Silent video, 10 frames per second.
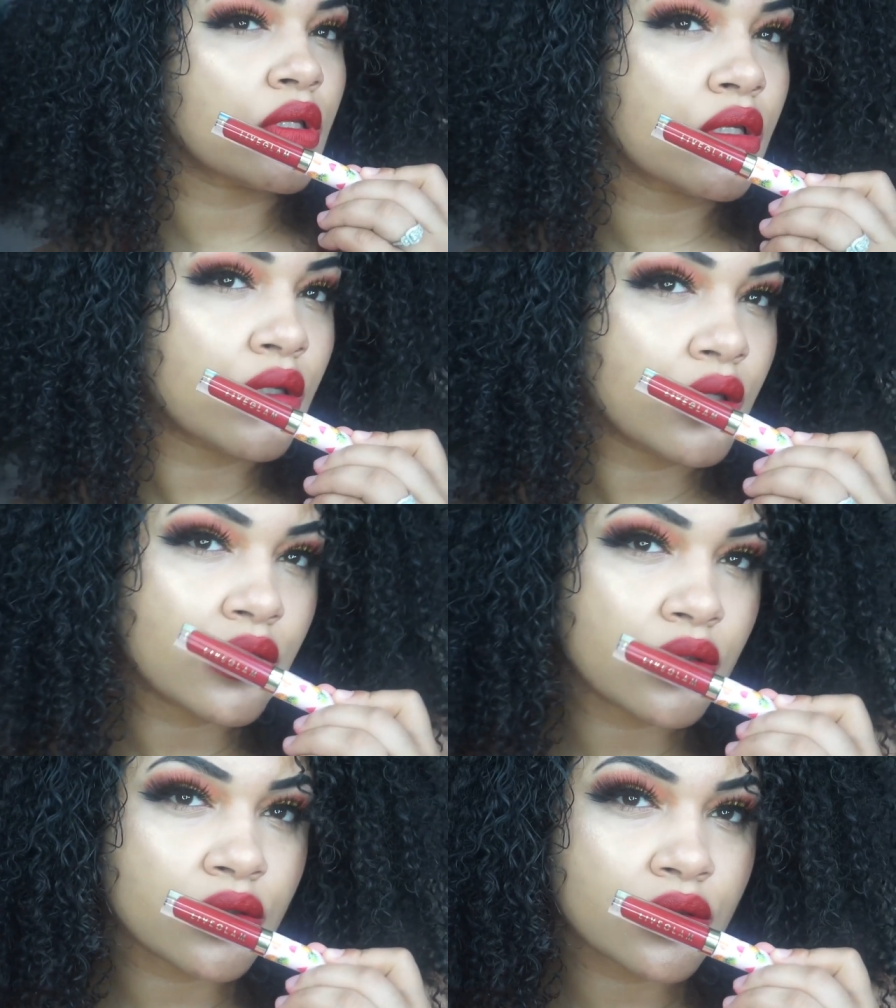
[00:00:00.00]
what it
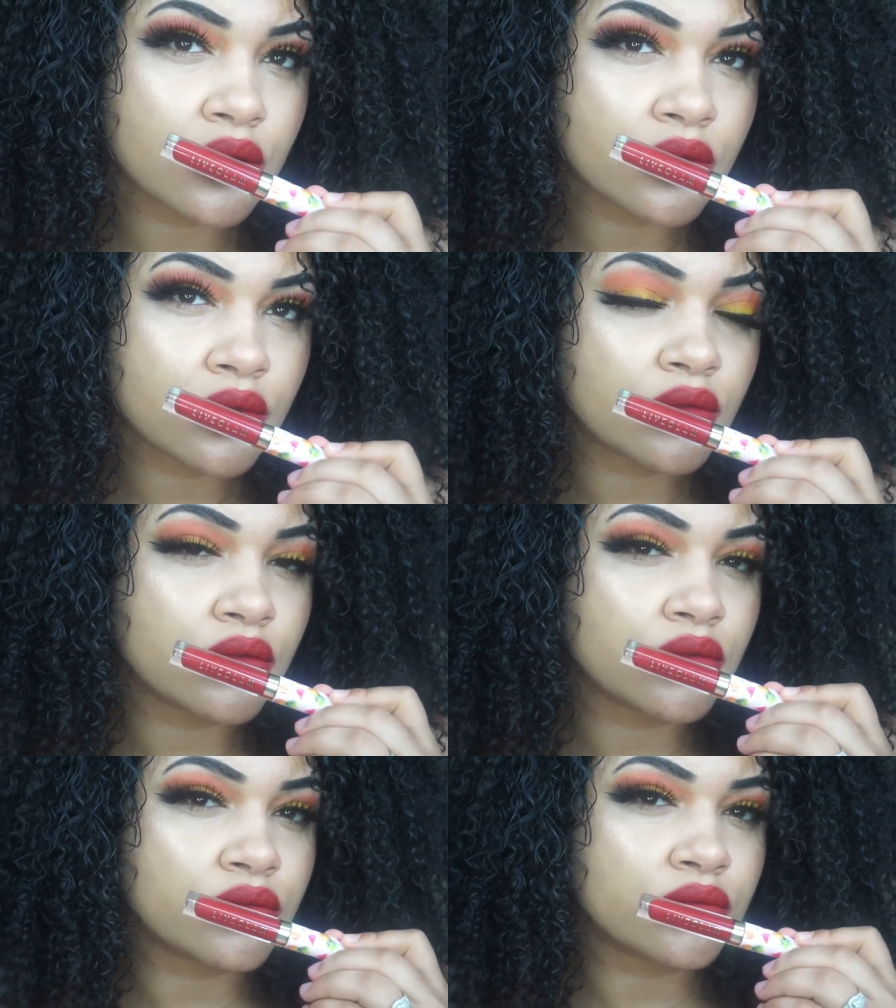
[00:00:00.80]
is. Pedal to
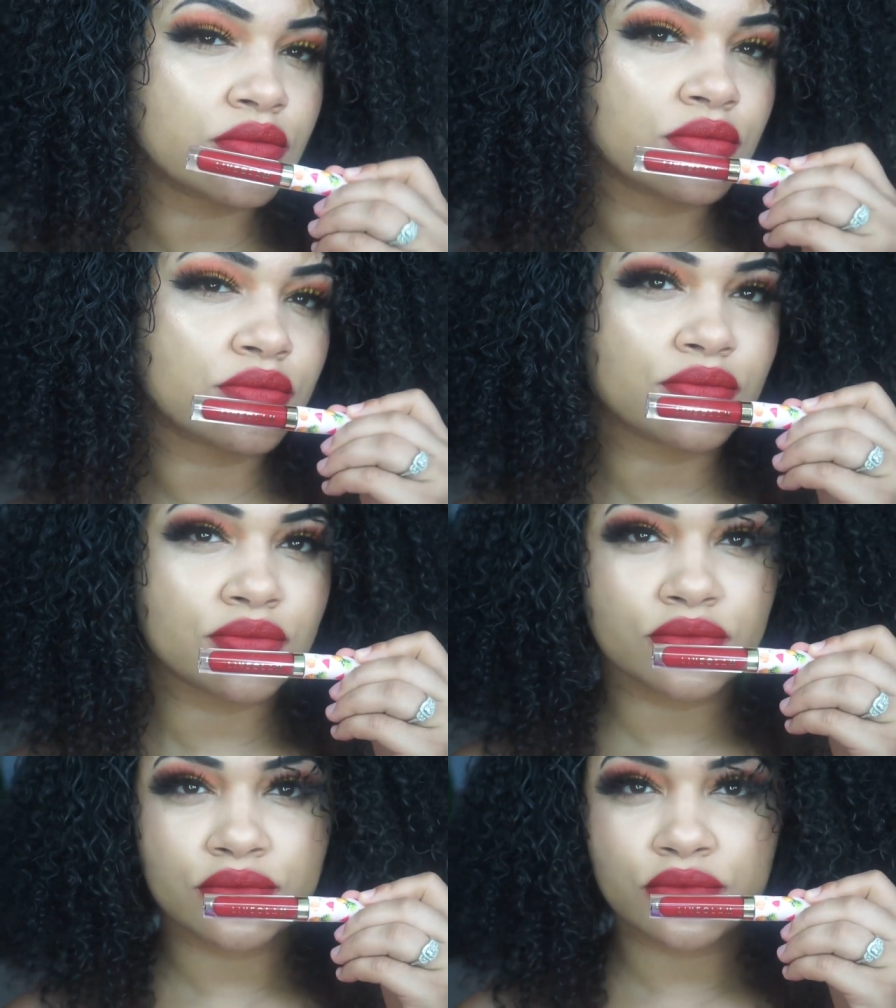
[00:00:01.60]
the metal, on
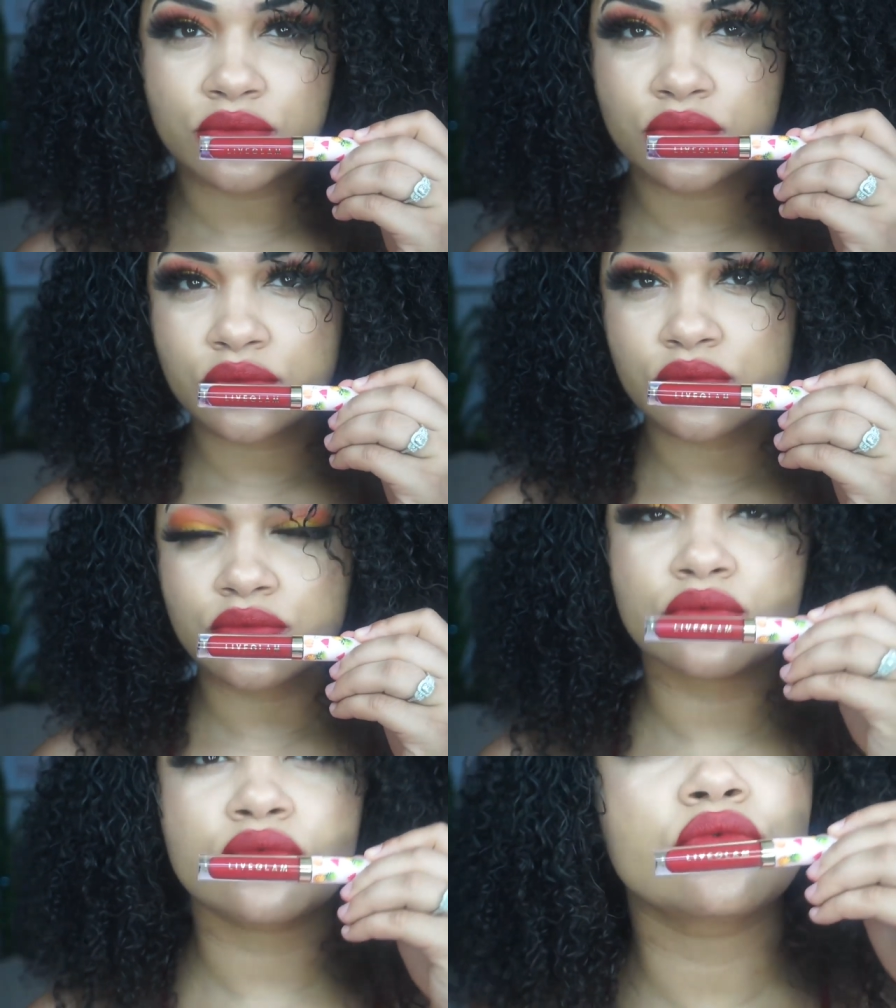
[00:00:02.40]
gas, no
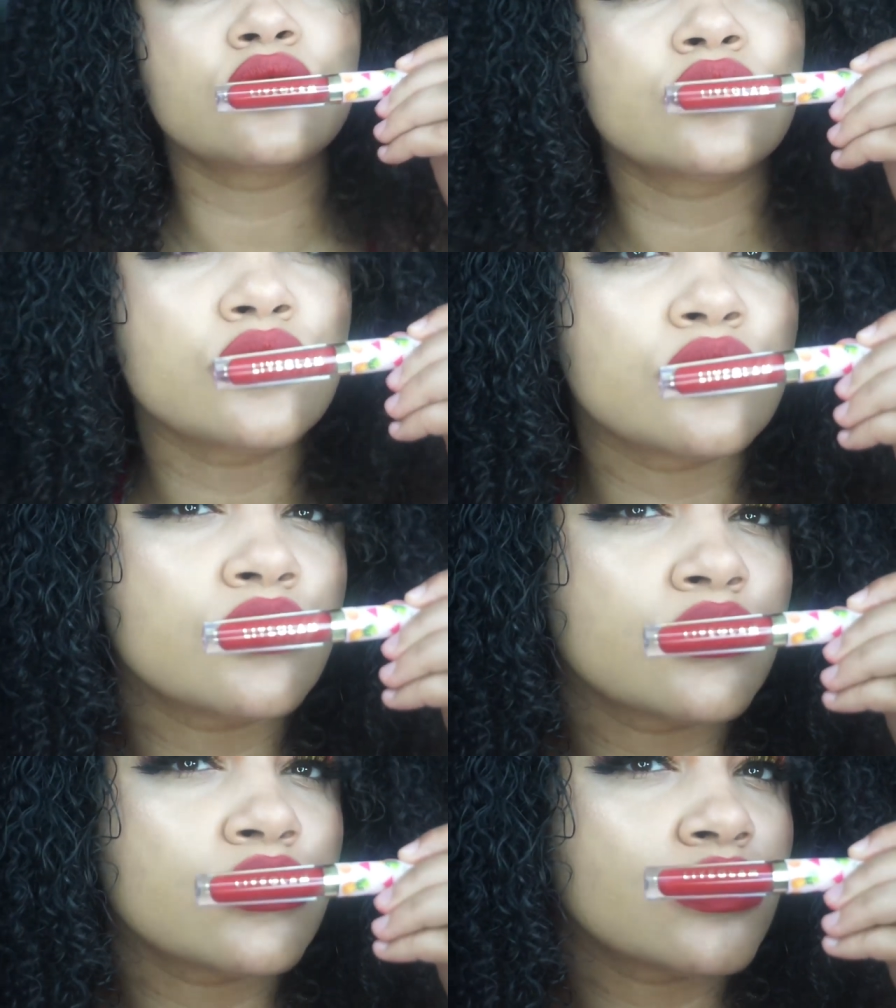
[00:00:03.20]
way. Girl, I would
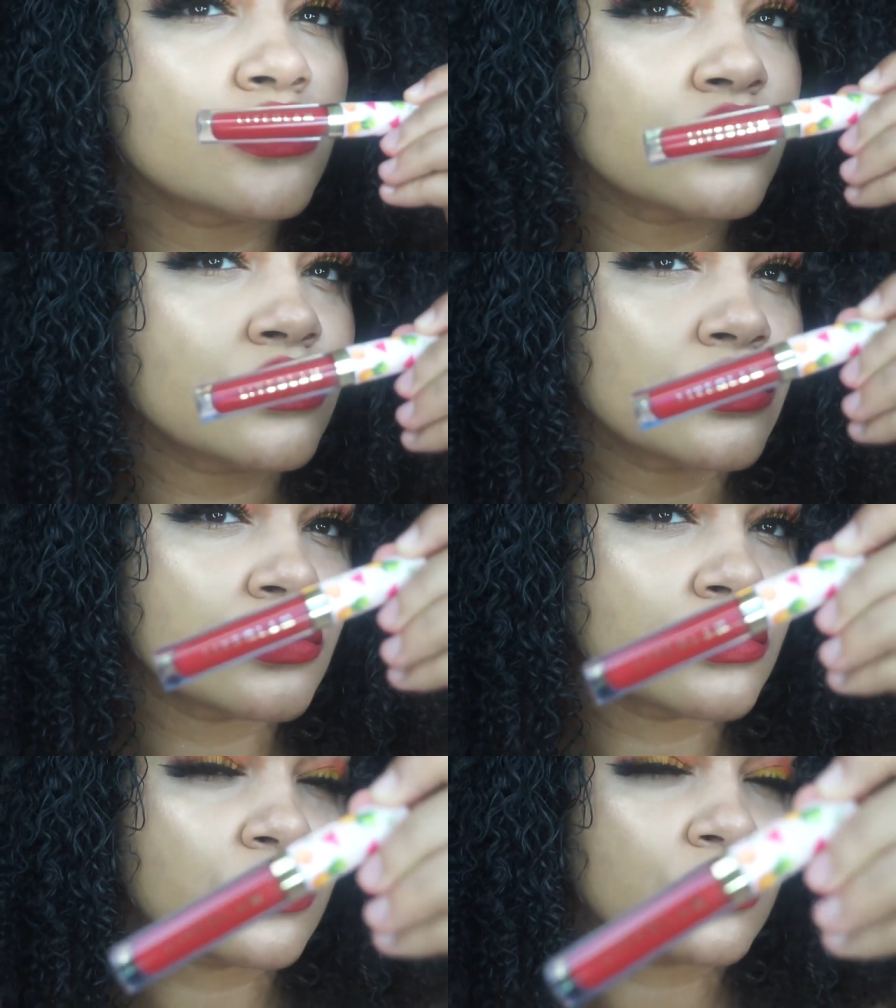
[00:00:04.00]
never get in your
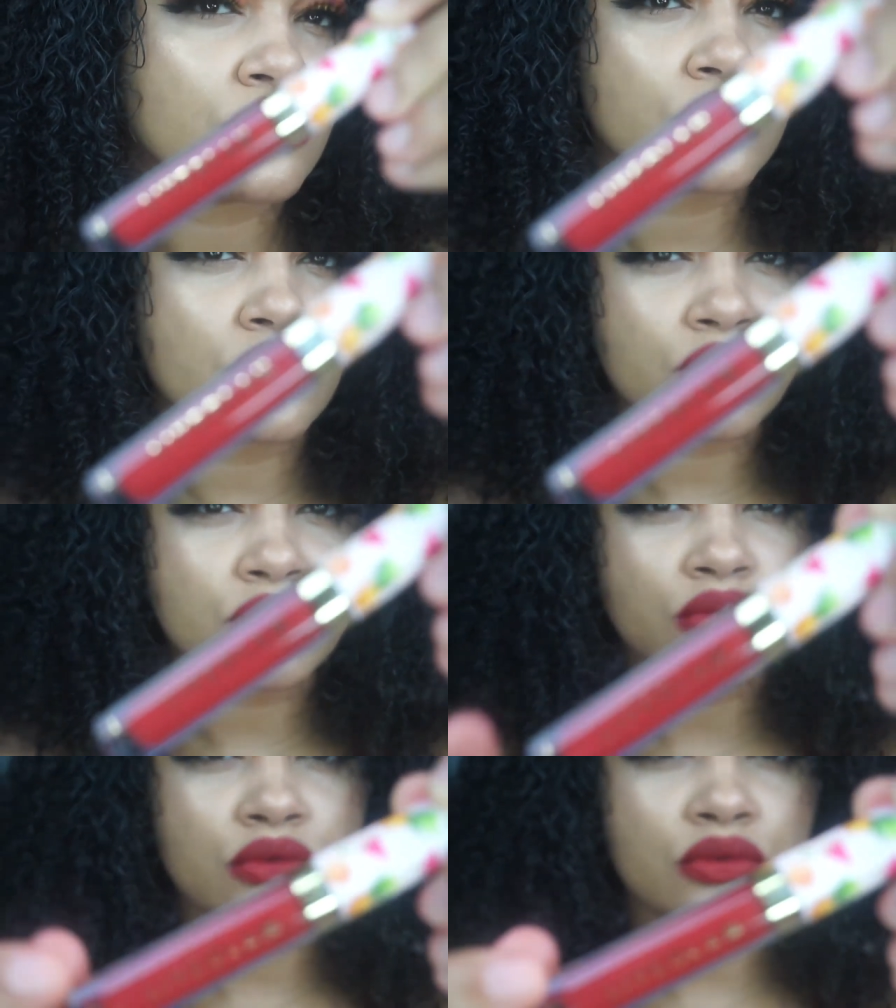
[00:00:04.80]
way. I'ma shut
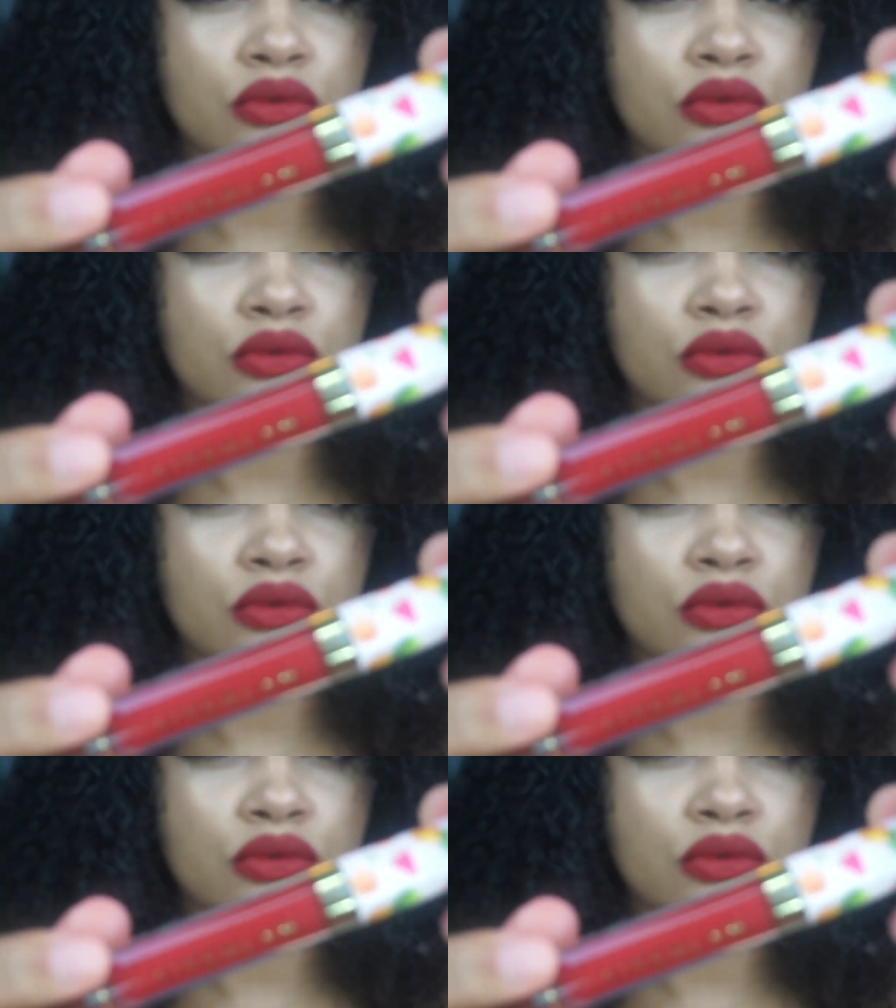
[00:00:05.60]
up and